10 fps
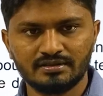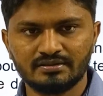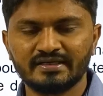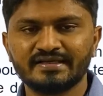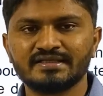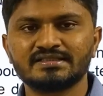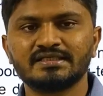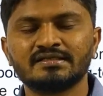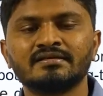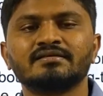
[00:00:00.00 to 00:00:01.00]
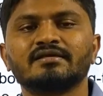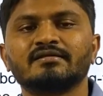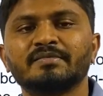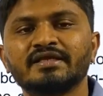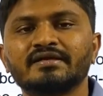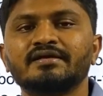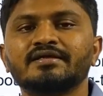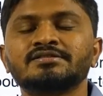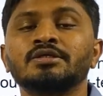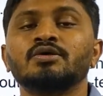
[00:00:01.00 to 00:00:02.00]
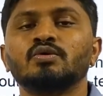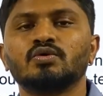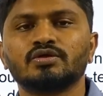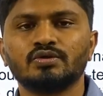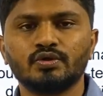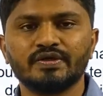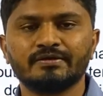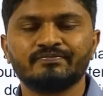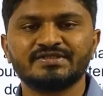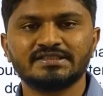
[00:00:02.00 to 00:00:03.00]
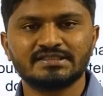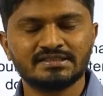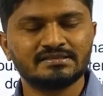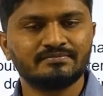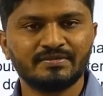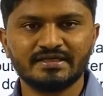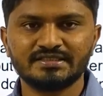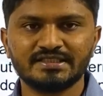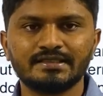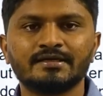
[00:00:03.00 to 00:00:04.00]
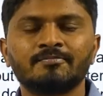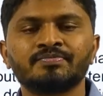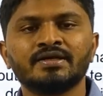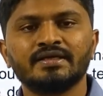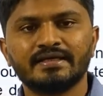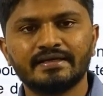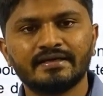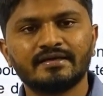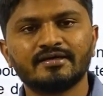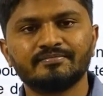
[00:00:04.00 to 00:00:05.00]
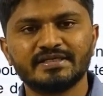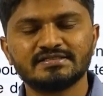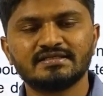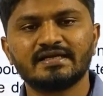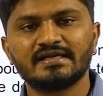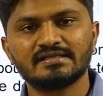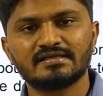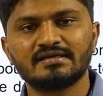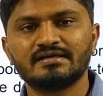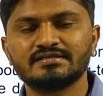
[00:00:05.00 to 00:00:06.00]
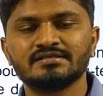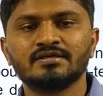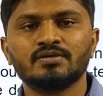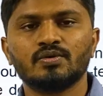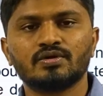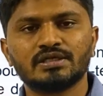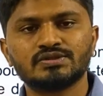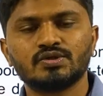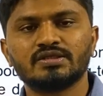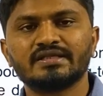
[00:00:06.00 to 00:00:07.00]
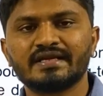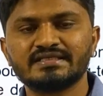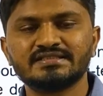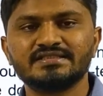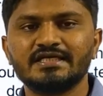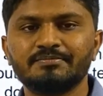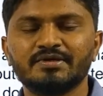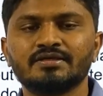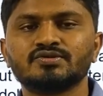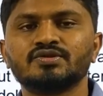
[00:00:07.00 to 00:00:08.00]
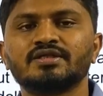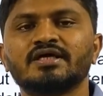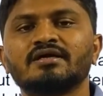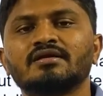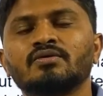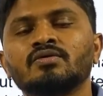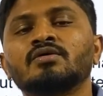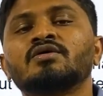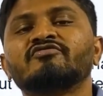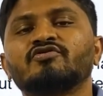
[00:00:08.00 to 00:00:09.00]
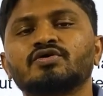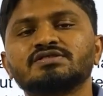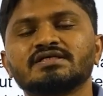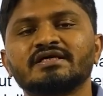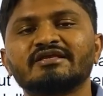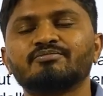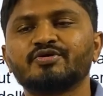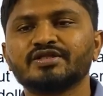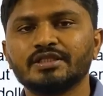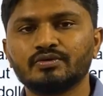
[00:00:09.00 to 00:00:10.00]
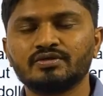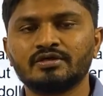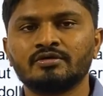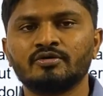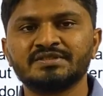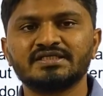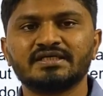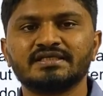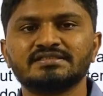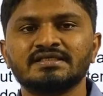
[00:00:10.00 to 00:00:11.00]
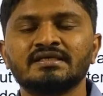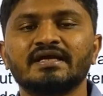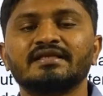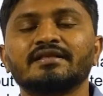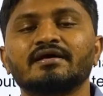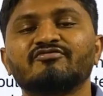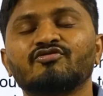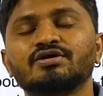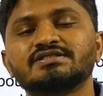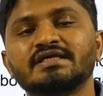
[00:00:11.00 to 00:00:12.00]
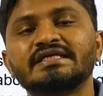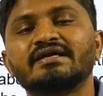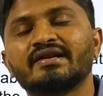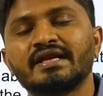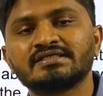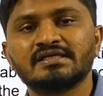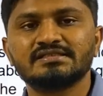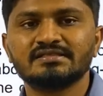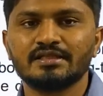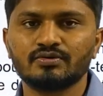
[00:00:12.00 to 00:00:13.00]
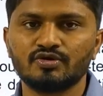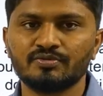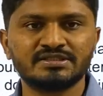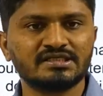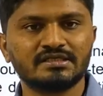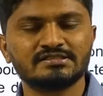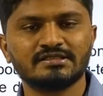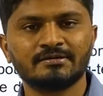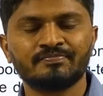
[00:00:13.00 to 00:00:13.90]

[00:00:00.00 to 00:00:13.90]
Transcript: 30 years later, there are many countries who are growing, such as mainly China, India, Brazil, and other countries who are also on the rise in GDP. So they are now focusing on improving their own domestic currency, and they are focusing on internationalizing their own domestic currency.